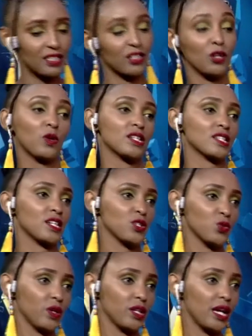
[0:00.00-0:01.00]
hata nilikuwa nataka
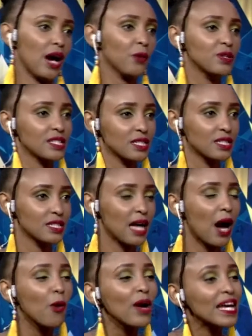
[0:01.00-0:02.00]
tuende. How is it?
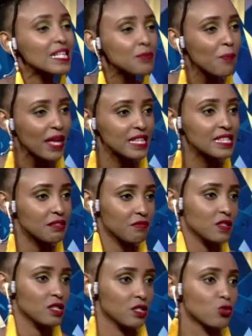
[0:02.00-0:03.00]
How
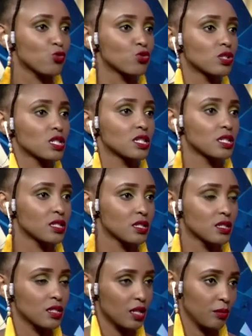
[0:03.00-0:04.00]
expensive is it to treat
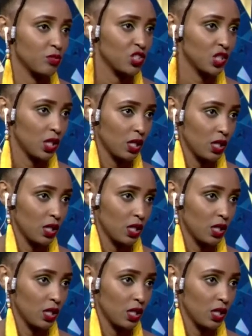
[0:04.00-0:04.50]
MG?